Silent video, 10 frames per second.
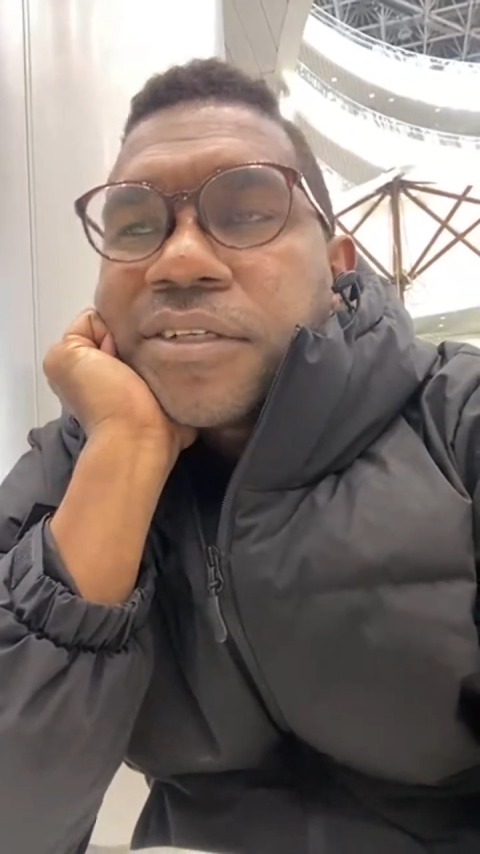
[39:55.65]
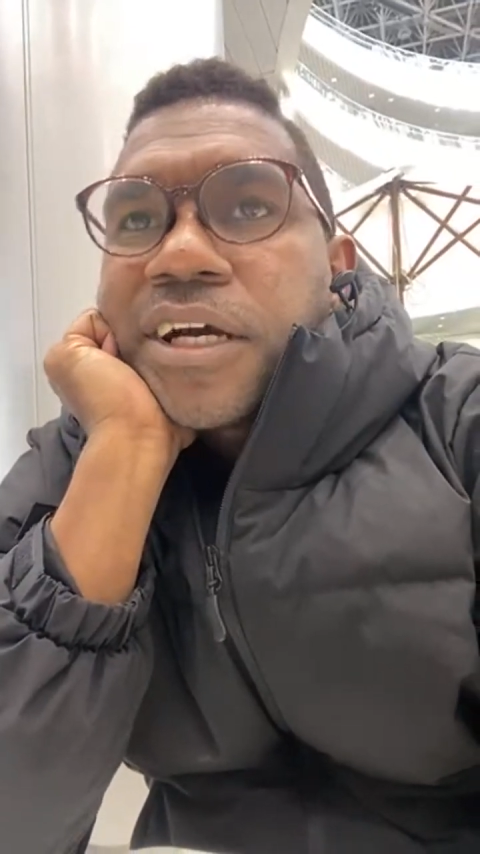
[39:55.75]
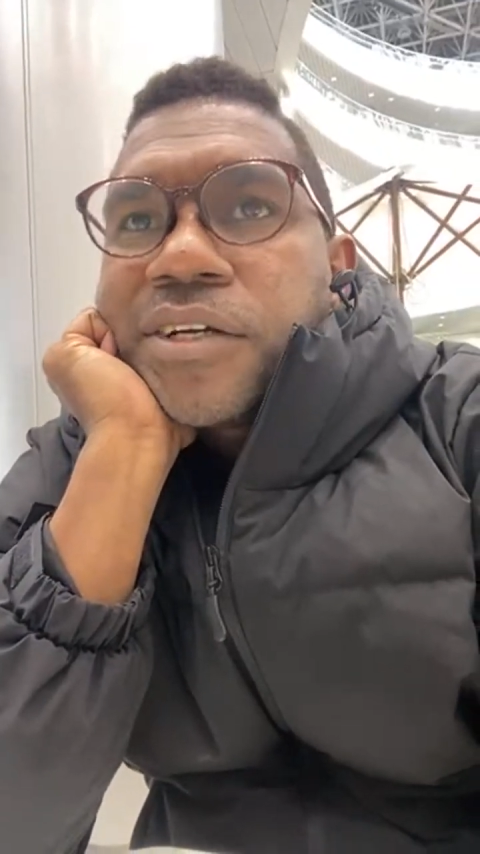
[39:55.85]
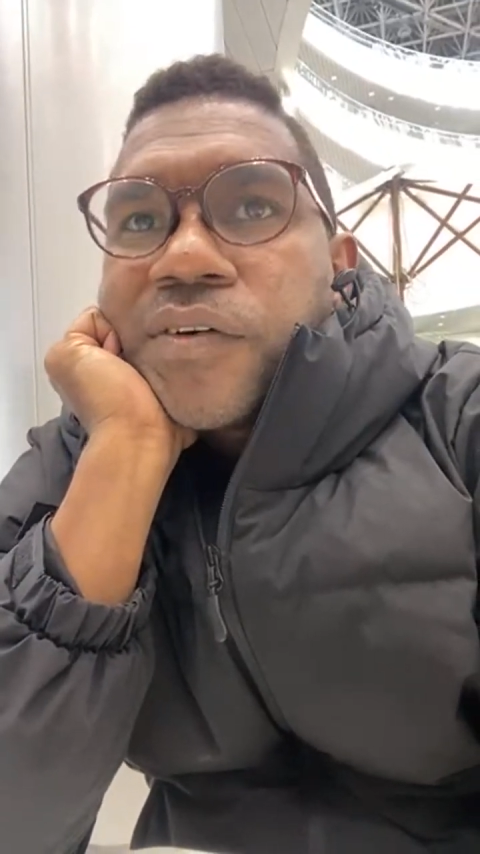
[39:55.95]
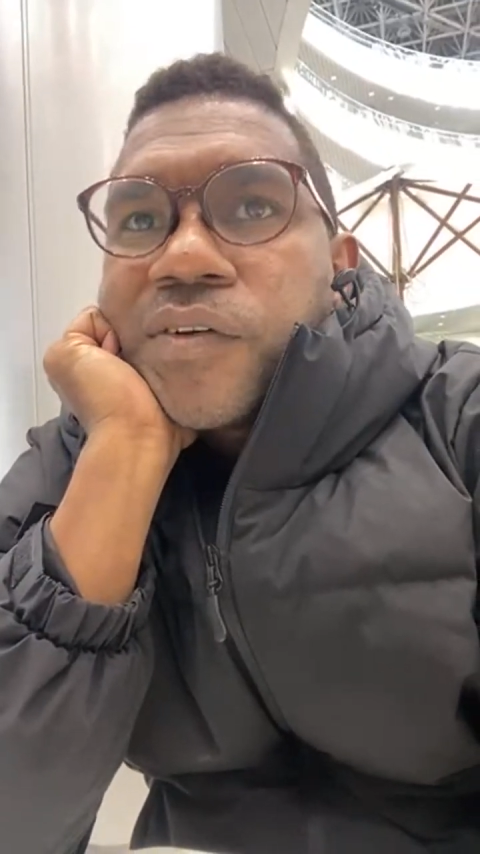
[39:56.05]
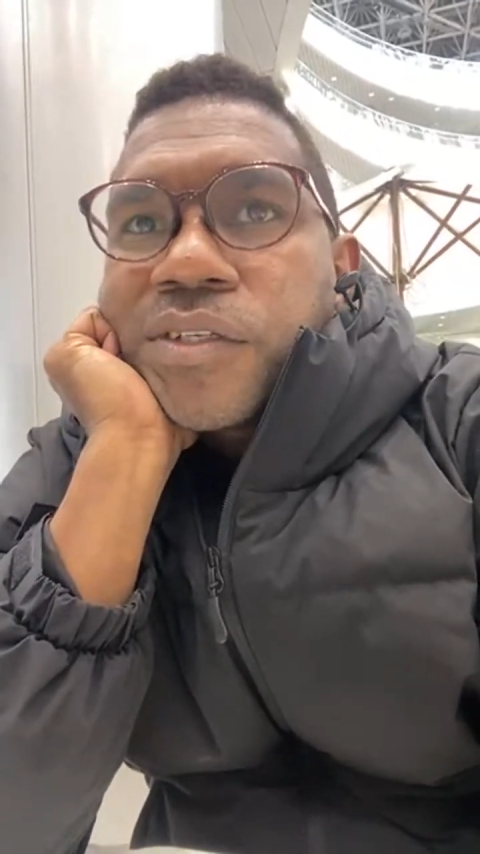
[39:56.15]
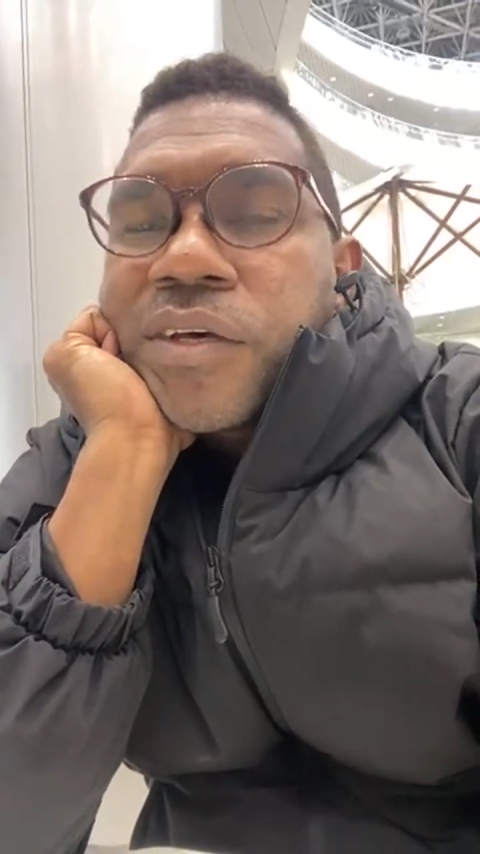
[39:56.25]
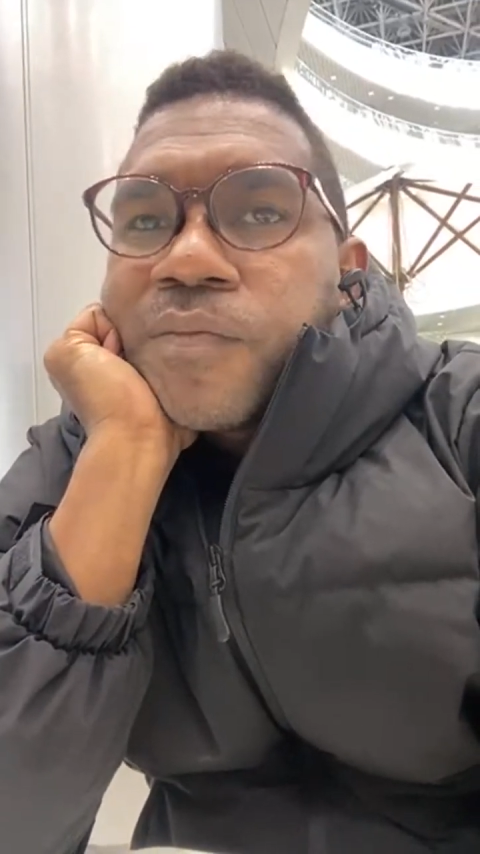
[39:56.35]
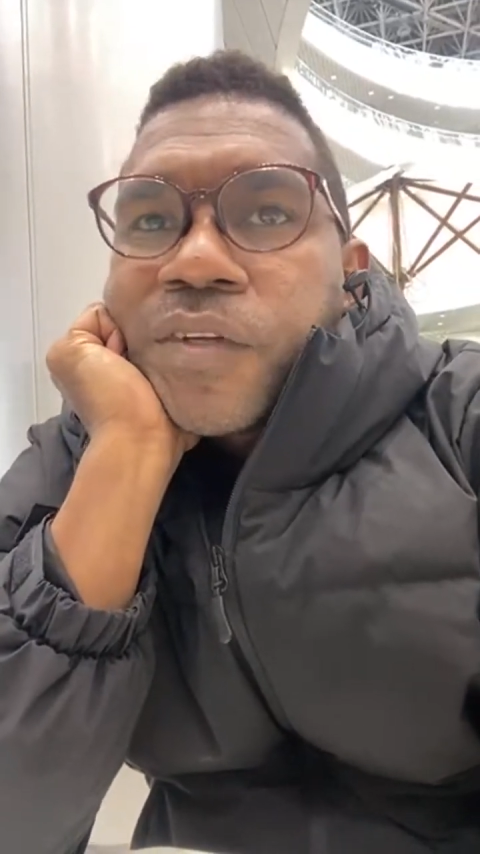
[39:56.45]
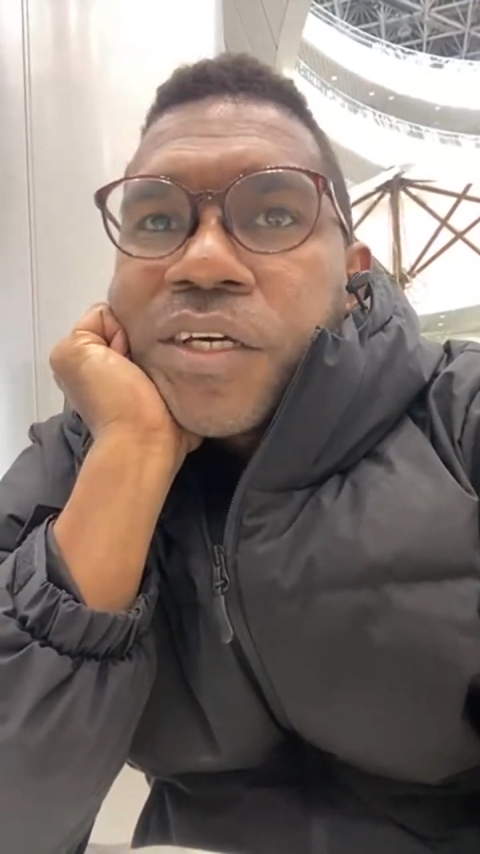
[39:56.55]
canoes.
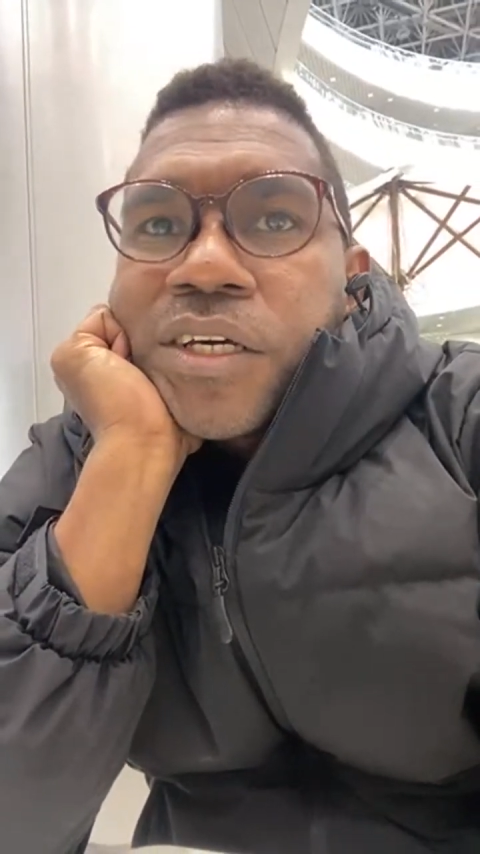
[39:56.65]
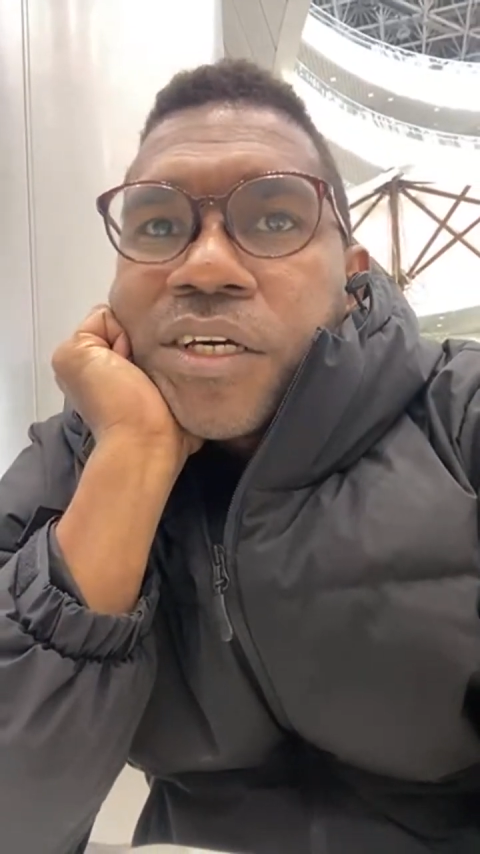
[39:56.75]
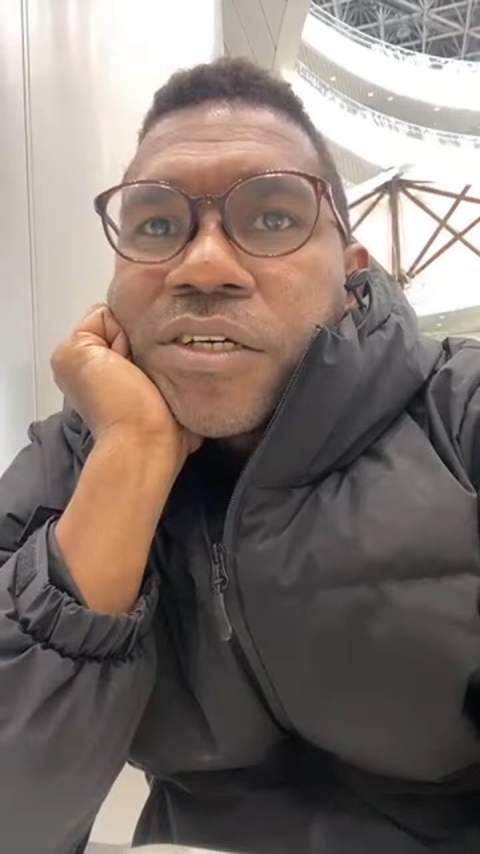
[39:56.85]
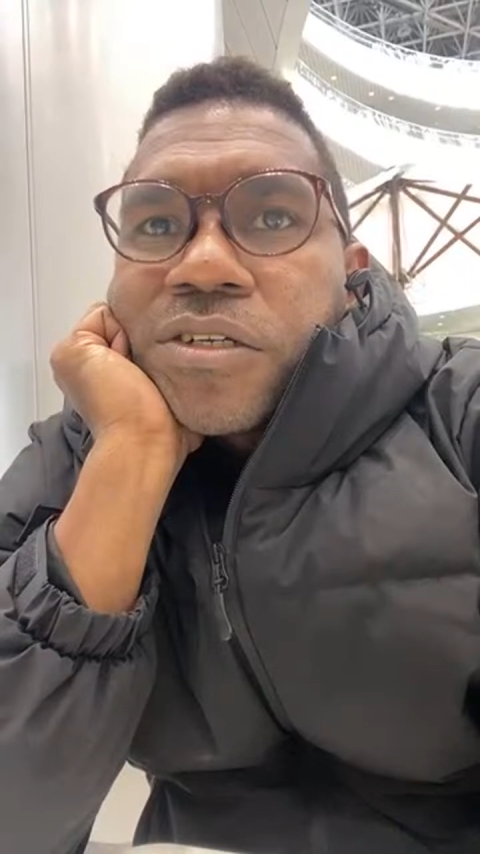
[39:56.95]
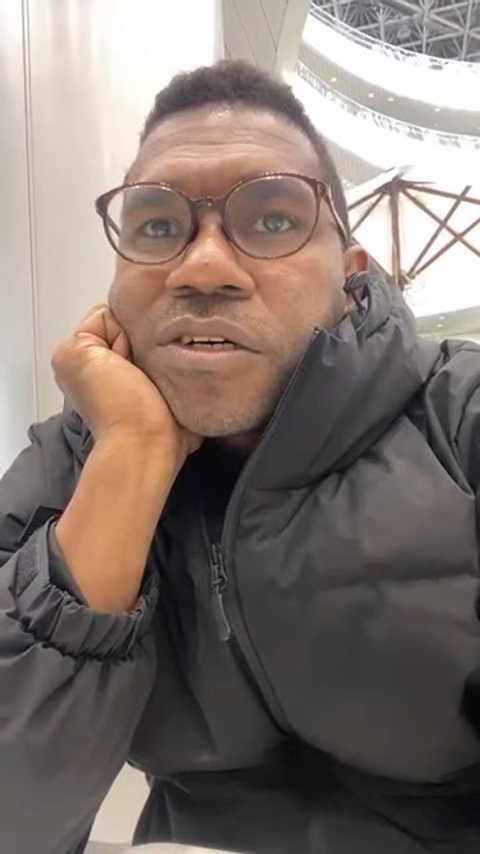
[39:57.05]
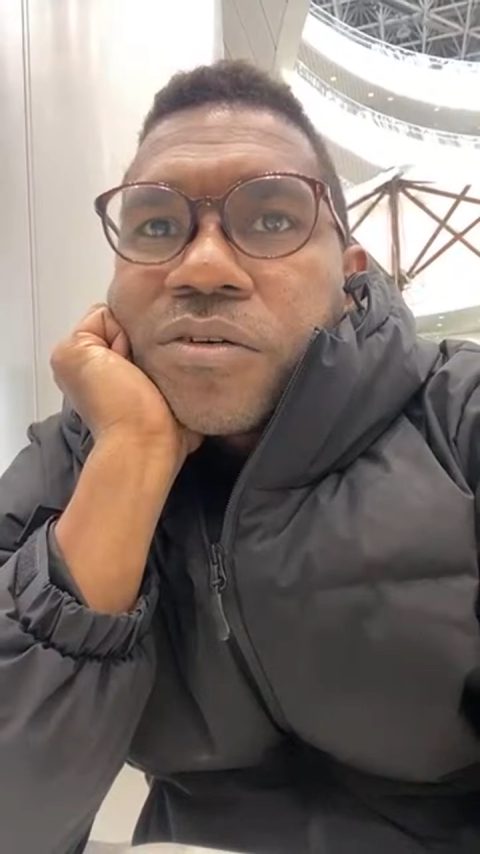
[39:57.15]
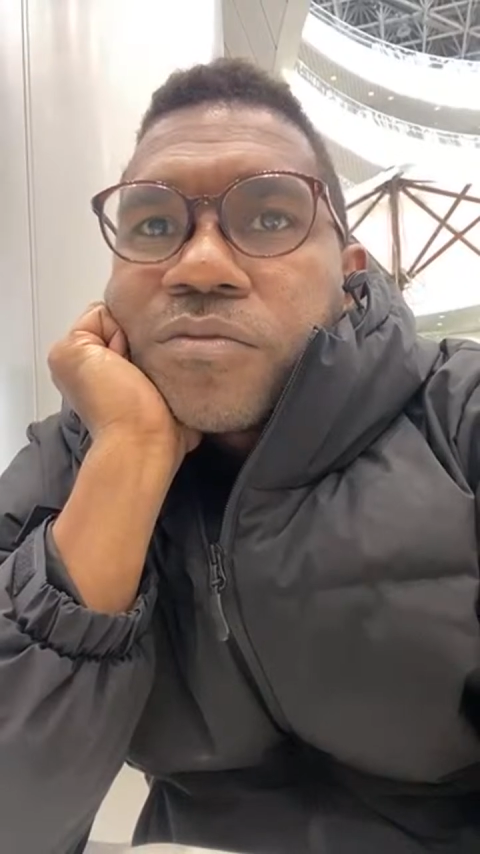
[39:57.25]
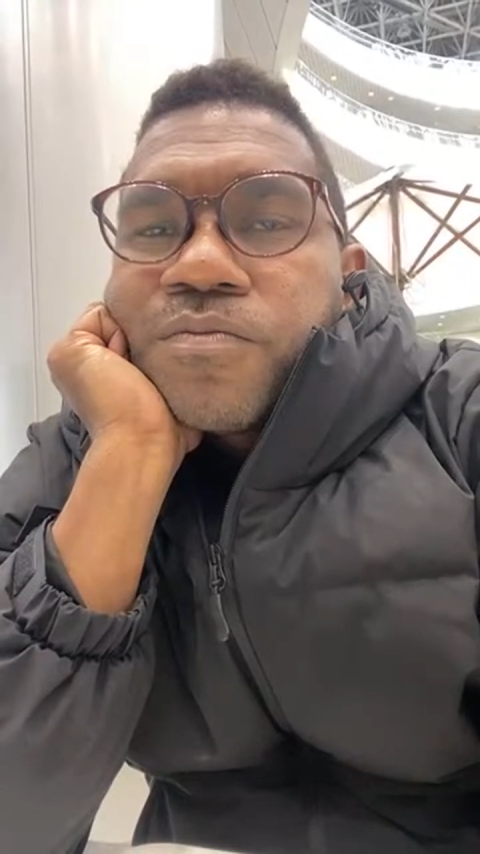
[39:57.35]
So